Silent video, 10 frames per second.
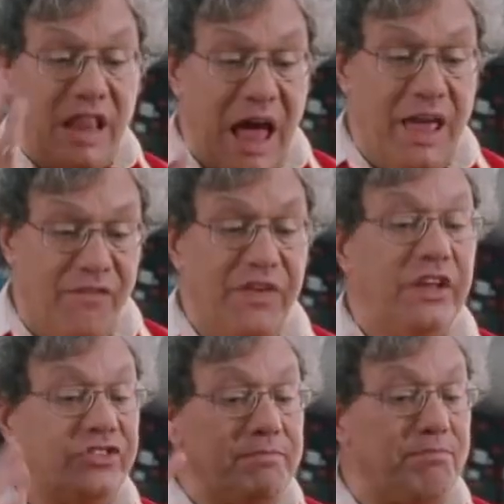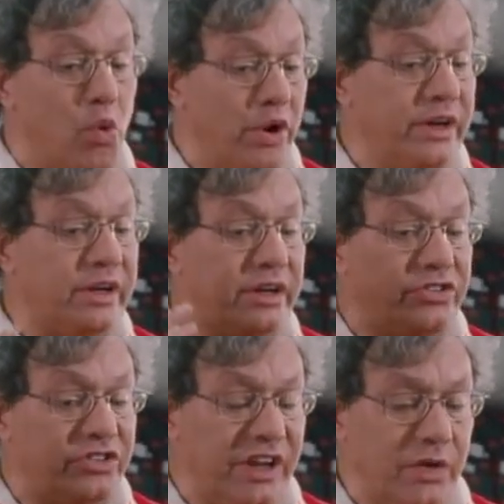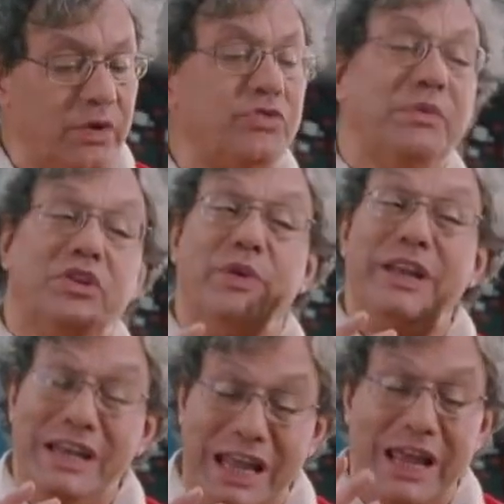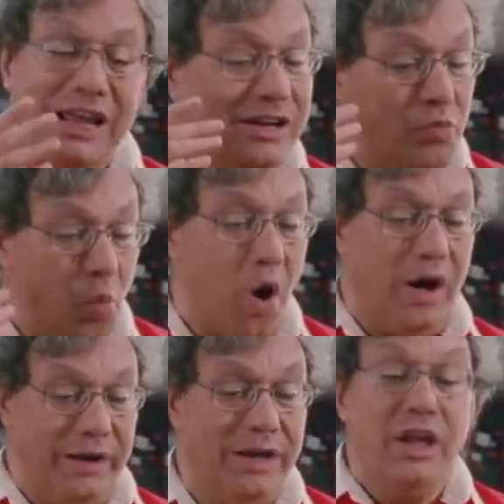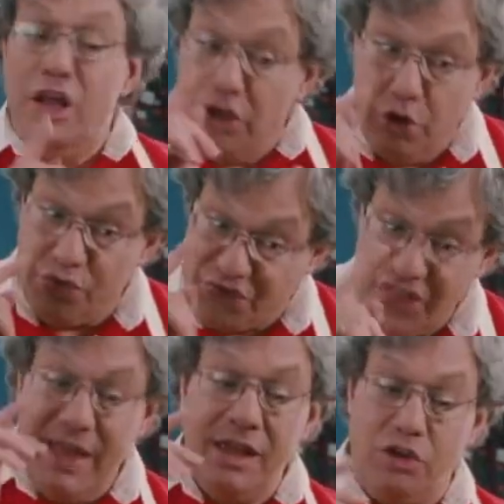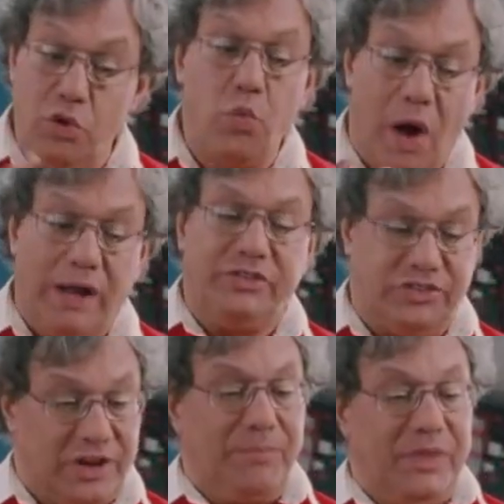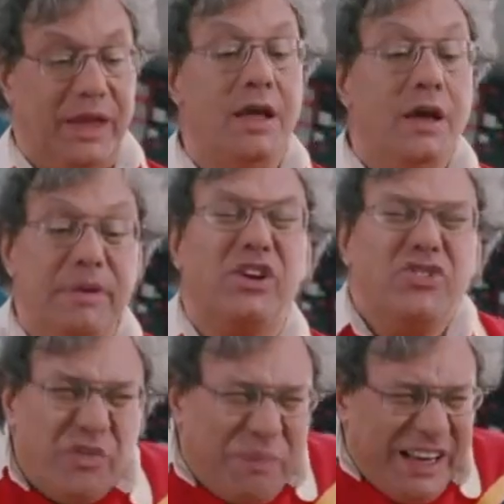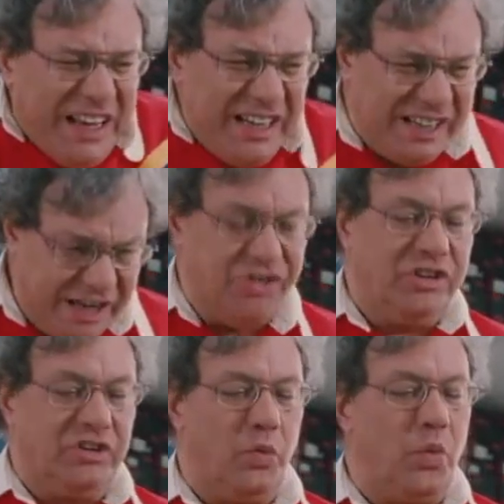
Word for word: life, it's important to distinguish between need and want. You think you want something because you've been conditioned to